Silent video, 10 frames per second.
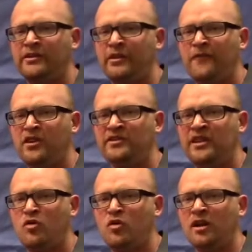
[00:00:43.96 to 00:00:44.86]
so the first
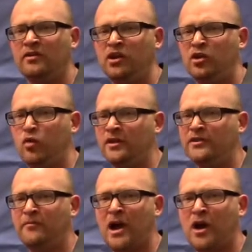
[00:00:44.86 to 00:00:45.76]
thing you want to do
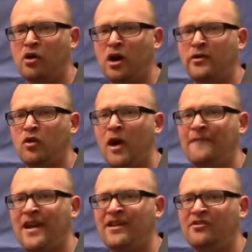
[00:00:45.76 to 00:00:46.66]
once you power on your
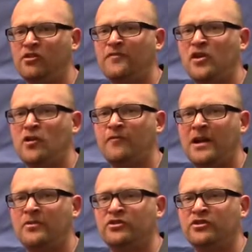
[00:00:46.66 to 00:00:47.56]
Wi-Fi digital photo
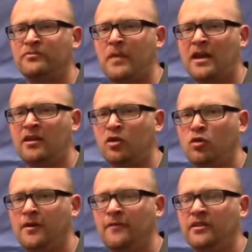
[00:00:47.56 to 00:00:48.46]
frame, which is
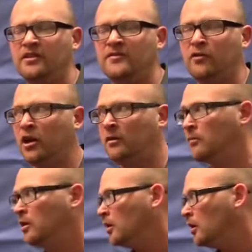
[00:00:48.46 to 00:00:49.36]
mandatory for this frame,
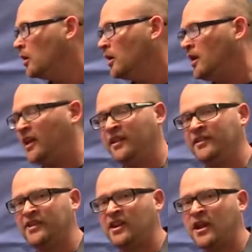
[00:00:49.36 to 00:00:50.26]

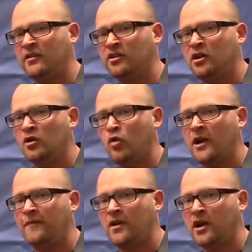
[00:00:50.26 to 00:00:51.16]
is connect to your
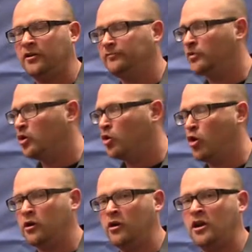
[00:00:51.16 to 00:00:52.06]
Wi-Fi
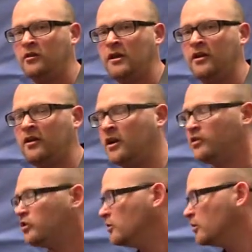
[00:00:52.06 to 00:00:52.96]
or your internet
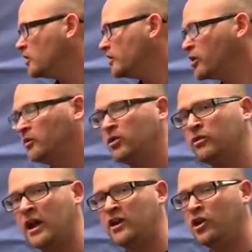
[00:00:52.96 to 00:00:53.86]
connection. So to do
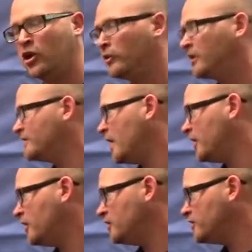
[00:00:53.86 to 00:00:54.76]
that, you go into
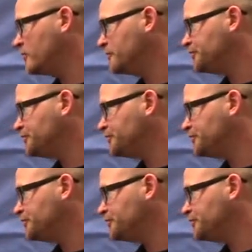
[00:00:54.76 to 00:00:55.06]
Settings,